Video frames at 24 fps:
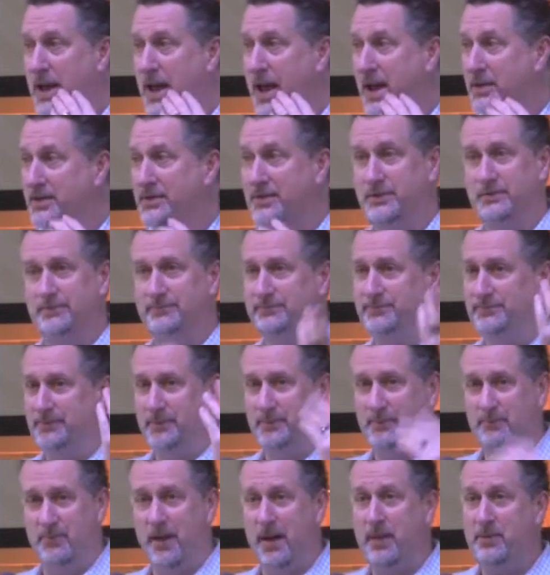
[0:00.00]
next.
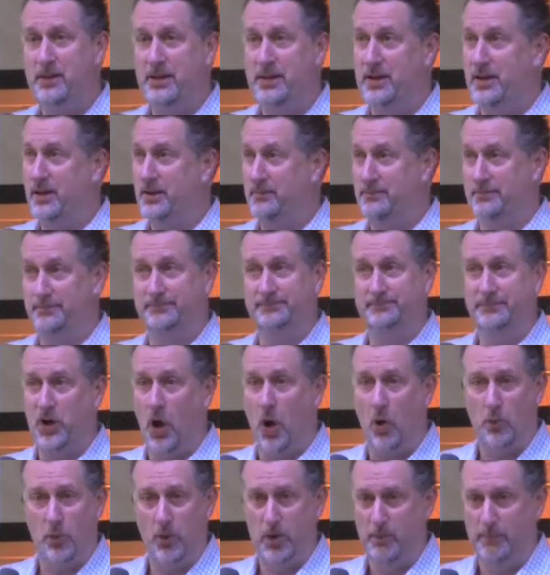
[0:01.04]
Maybe the
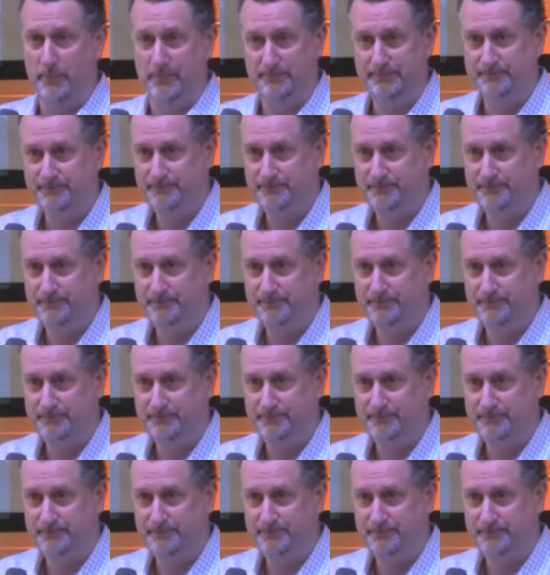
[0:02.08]
coat room.